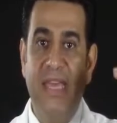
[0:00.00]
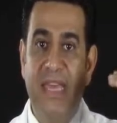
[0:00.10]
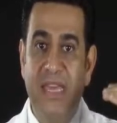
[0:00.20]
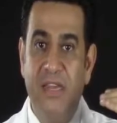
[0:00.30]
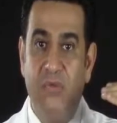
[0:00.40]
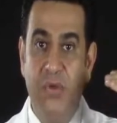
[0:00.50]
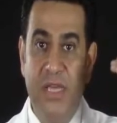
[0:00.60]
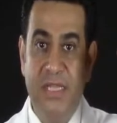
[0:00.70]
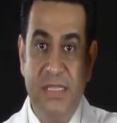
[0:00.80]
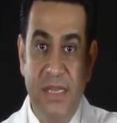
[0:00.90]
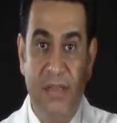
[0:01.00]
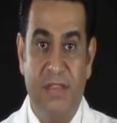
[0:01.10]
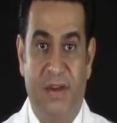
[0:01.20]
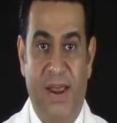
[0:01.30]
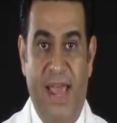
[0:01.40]
increase
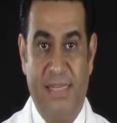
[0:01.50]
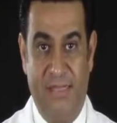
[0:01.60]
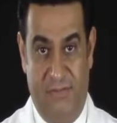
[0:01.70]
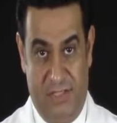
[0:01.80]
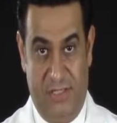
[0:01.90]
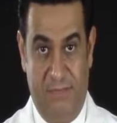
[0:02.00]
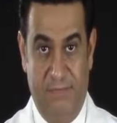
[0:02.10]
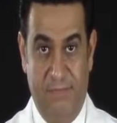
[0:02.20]
their activity.